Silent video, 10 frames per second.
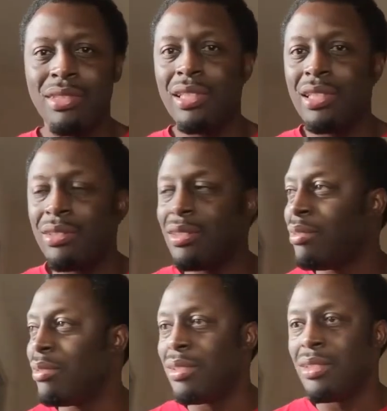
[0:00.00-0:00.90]
These,
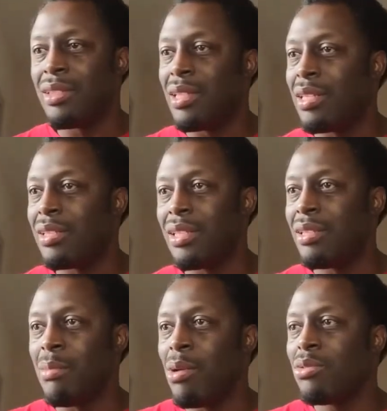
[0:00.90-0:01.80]

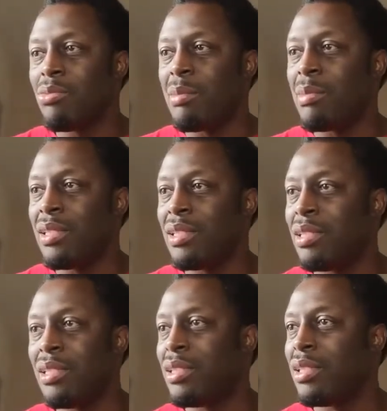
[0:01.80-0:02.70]
most women,
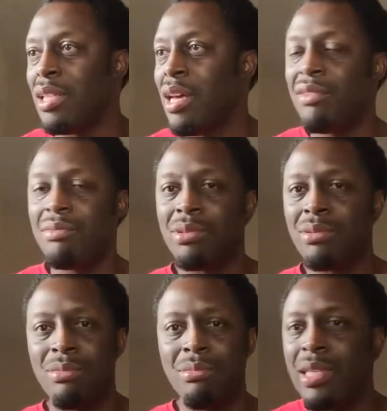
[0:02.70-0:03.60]
love
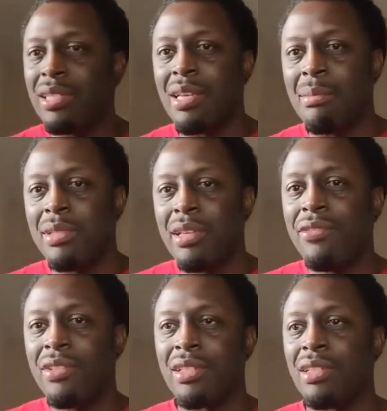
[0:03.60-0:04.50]
means something
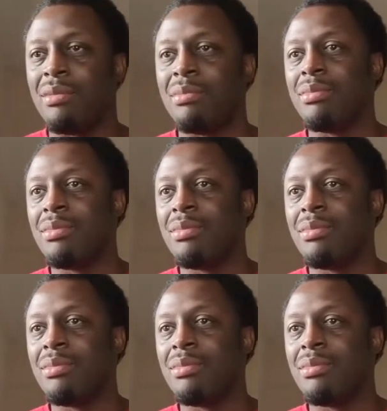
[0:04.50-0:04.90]
different to them.